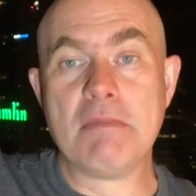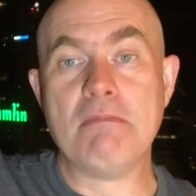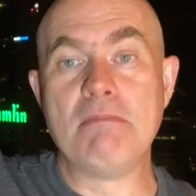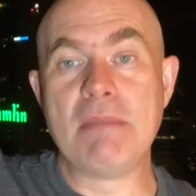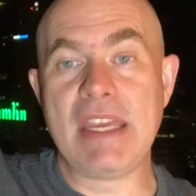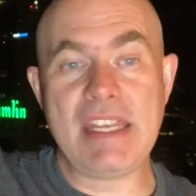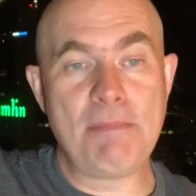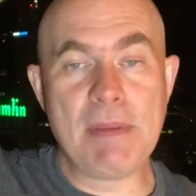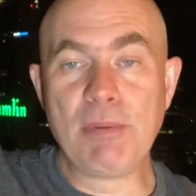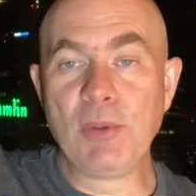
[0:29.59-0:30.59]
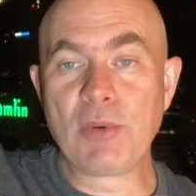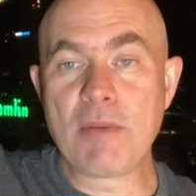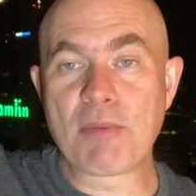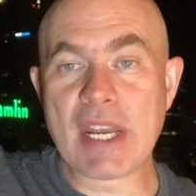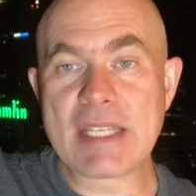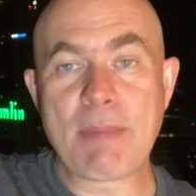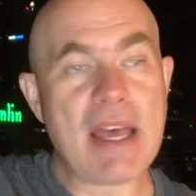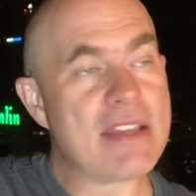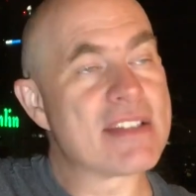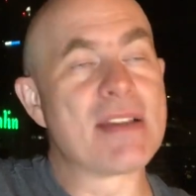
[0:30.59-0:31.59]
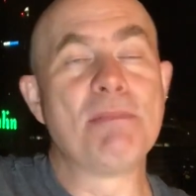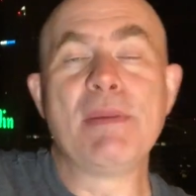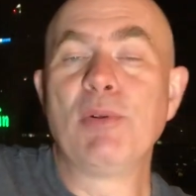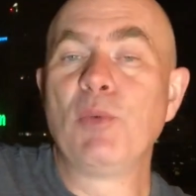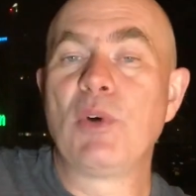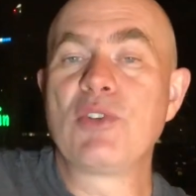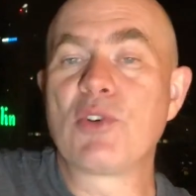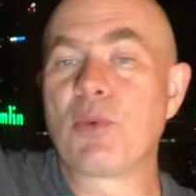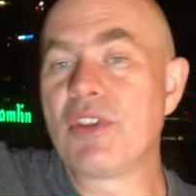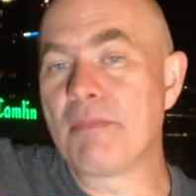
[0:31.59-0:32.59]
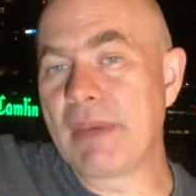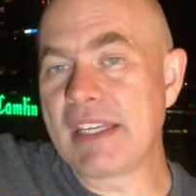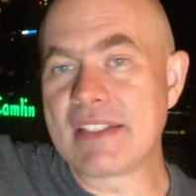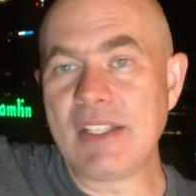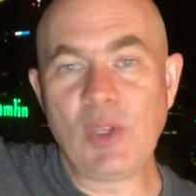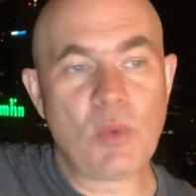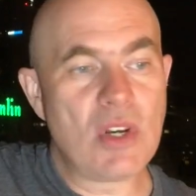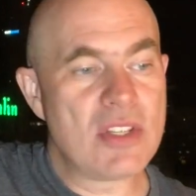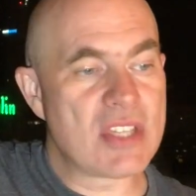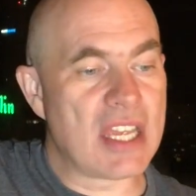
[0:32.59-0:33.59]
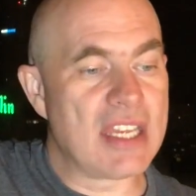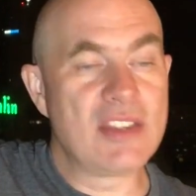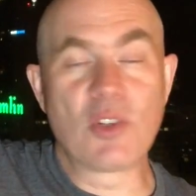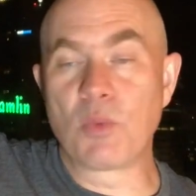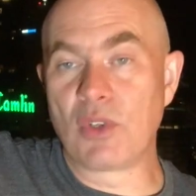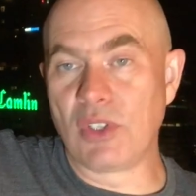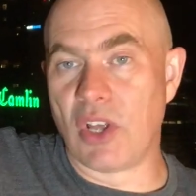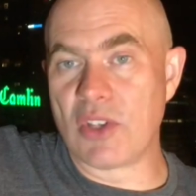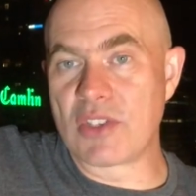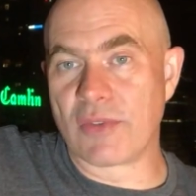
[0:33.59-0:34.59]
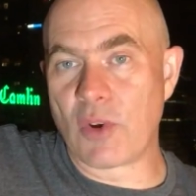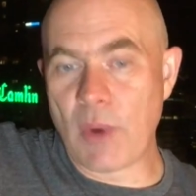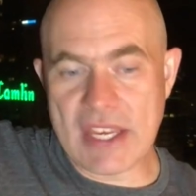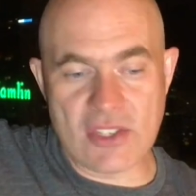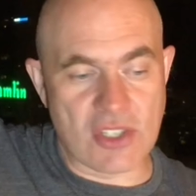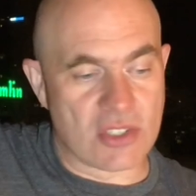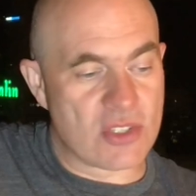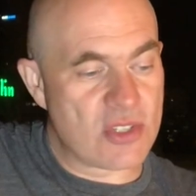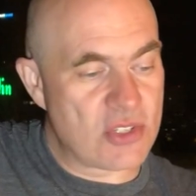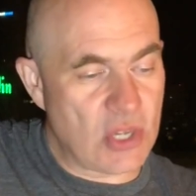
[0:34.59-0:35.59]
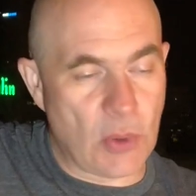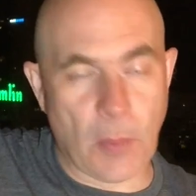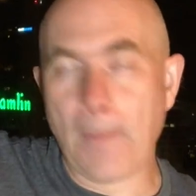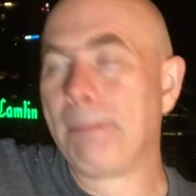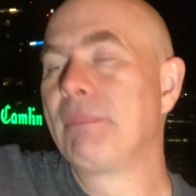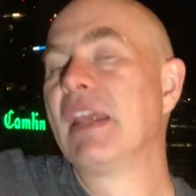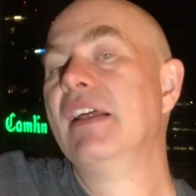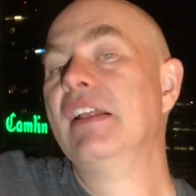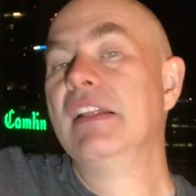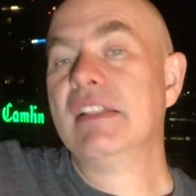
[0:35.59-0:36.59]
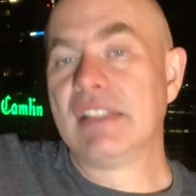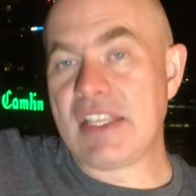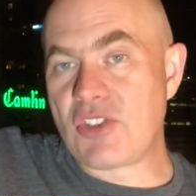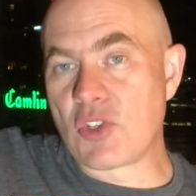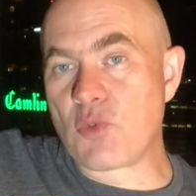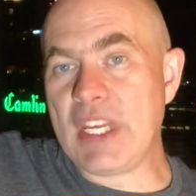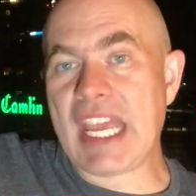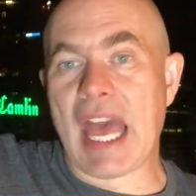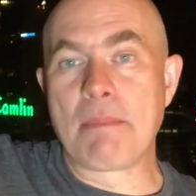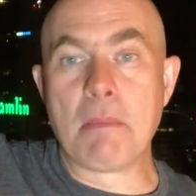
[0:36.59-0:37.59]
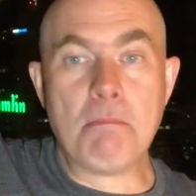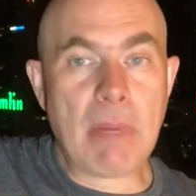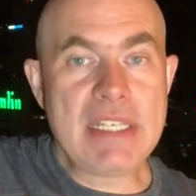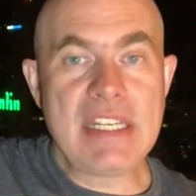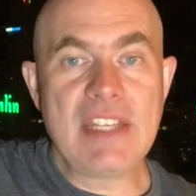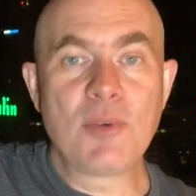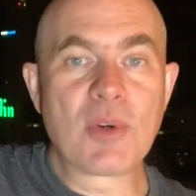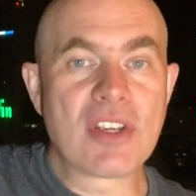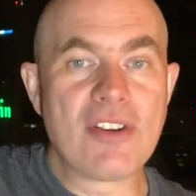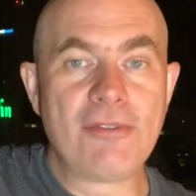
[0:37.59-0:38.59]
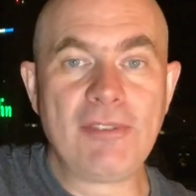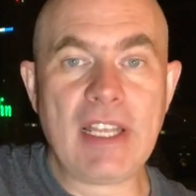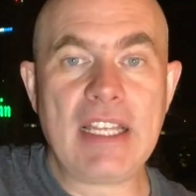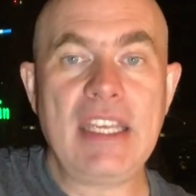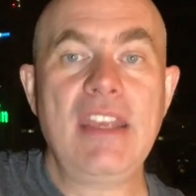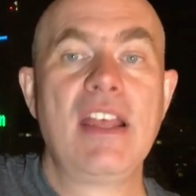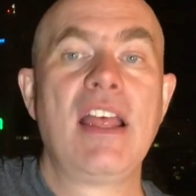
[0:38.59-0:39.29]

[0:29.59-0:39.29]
Many people were impressed by it. Some people wondered what the big deal was, and there were lots of questions. So let's just recap. Monday they were going to fly.